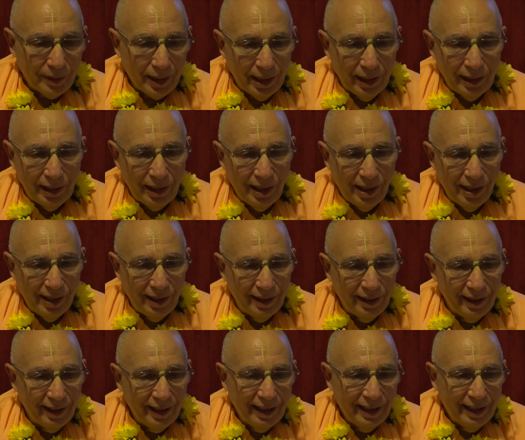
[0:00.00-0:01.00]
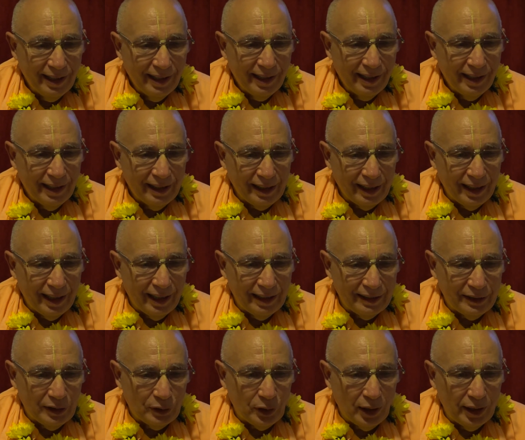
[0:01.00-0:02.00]
and
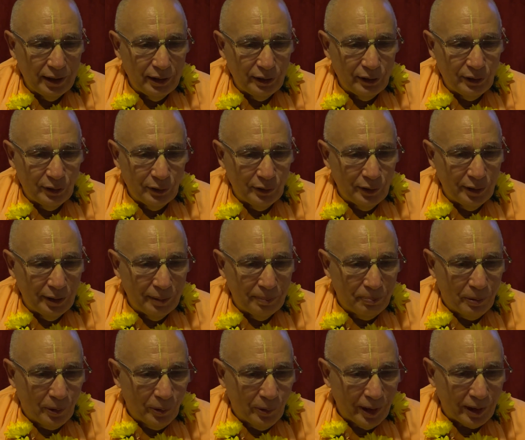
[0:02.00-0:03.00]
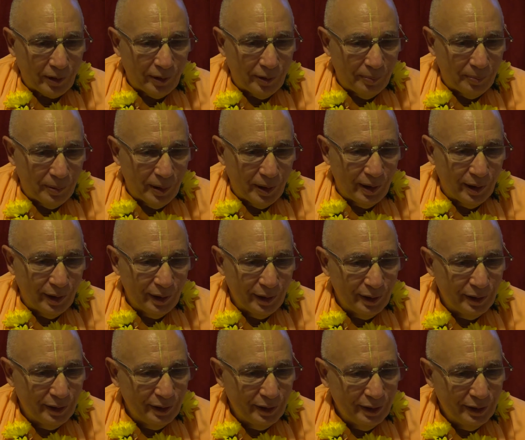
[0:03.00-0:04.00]
I tried to do the parikrama,
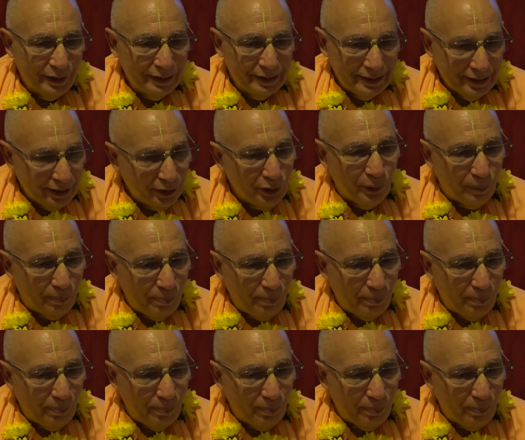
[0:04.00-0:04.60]
you know,